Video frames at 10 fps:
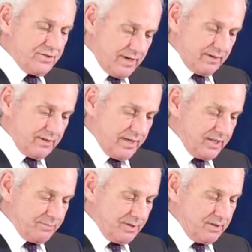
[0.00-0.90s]
sector
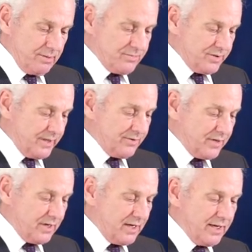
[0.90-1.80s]
has become South
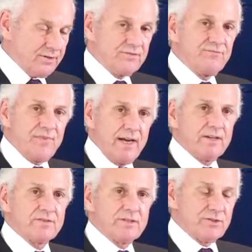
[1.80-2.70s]
Carolina's
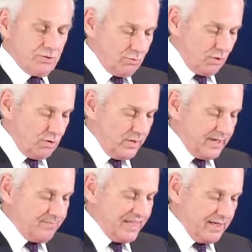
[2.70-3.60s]
fastest
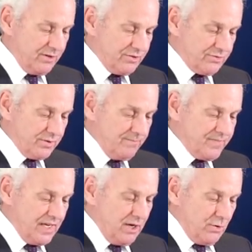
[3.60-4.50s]
growing industry,
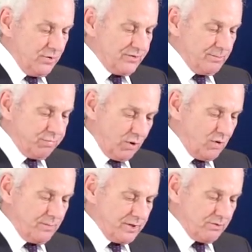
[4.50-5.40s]
with
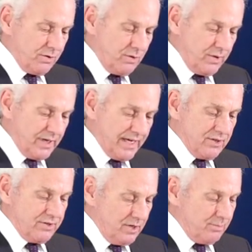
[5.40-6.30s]
employment growing
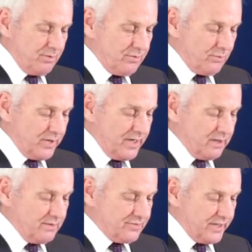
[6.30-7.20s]
at double the rate
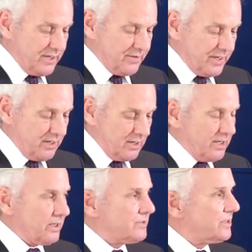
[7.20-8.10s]
of South
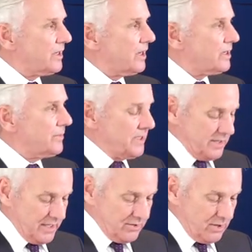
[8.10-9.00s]
Carolina's economy
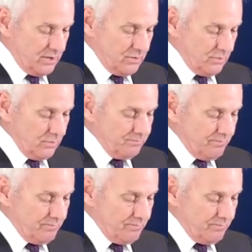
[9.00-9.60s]
as a whole.